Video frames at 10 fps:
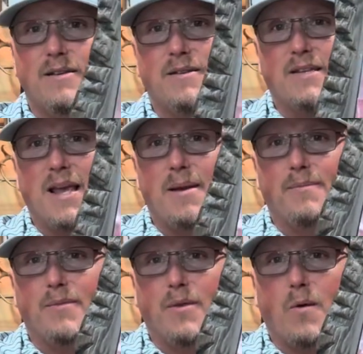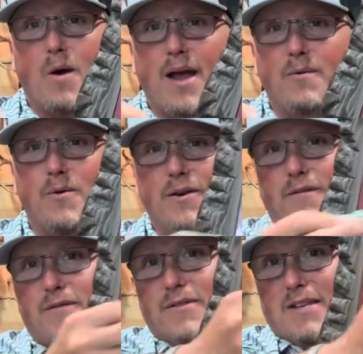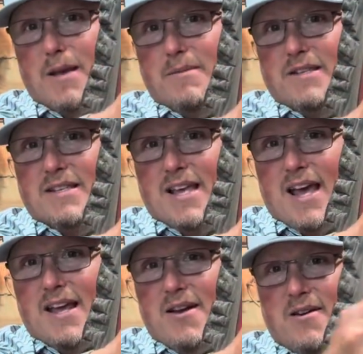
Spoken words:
Same, the black one, same as this guy here.